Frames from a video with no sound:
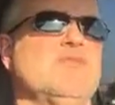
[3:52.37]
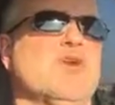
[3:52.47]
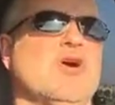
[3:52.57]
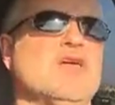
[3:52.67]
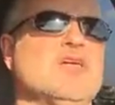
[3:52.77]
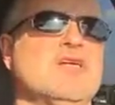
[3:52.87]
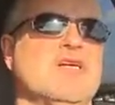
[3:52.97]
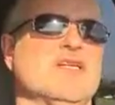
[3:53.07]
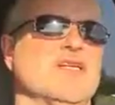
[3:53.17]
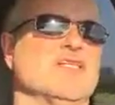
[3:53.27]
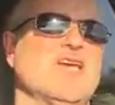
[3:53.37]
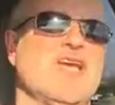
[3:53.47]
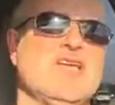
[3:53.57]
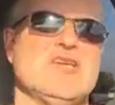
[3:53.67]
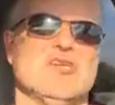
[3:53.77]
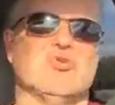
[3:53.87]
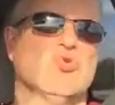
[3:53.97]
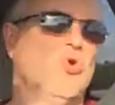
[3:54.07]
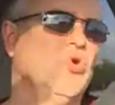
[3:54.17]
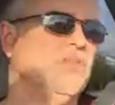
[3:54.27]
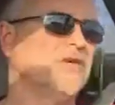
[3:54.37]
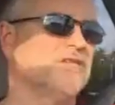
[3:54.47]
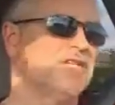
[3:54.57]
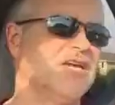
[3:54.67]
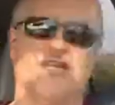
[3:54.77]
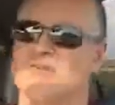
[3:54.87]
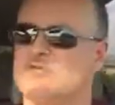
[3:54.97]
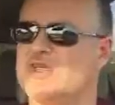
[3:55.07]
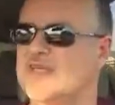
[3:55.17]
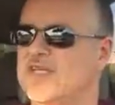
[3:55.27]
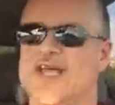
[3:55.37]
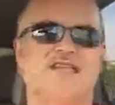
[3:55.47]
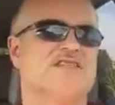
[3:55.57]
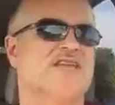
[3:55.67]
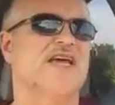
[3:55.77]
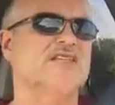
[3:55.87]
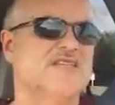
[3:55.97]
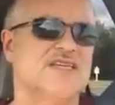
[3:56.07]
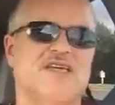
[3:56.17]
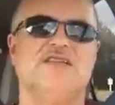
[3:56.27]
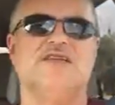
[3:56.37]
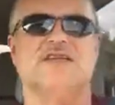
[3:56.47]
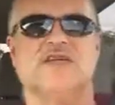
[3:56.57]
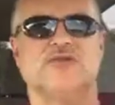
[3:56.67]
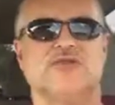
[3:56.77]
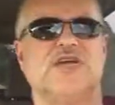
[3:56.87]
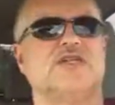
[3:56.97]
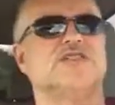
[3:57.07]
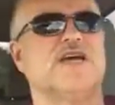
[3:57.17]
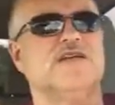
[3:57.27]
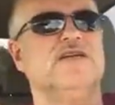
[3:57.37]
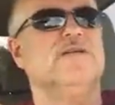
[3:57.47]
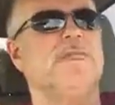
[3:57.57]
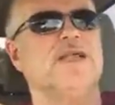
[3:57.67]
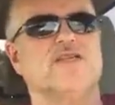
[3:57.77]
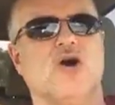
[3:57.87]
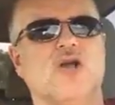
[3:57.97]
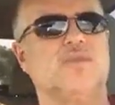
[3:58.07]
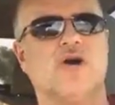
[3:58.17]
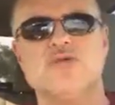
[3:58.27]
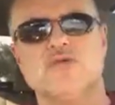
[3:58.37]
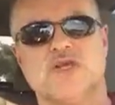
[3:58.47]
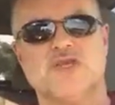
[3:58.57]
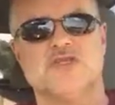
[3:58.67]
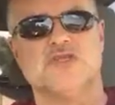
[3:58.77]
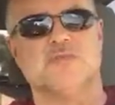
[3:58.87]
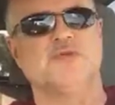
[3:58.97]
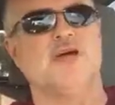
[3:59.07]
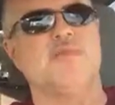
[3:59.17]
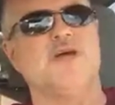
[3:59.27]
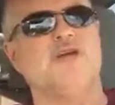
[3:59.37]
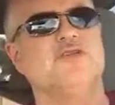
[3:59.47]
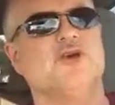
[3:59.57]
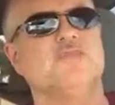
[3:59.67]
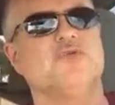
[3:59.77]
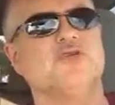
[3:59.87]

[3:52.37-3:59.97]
dog that's gained control. Because again, understand that that's the key thing to understand, is that it's all about relationships. It's all about how the dog